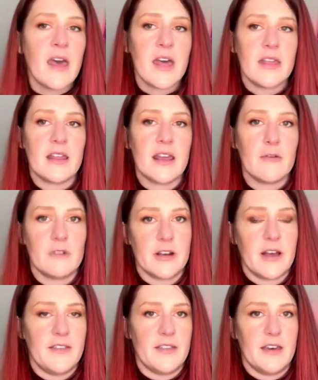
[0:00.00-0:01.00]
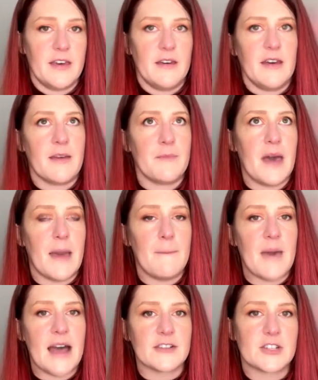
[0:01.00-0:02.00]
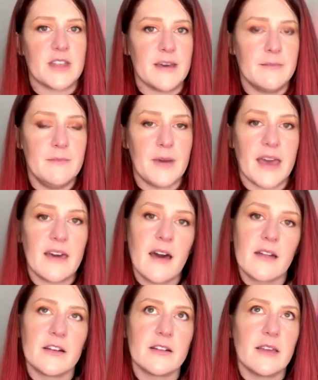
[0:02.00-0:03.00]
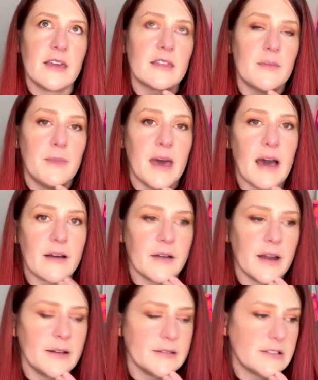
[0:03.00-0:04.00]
Then I work on I batch them by color, like the background.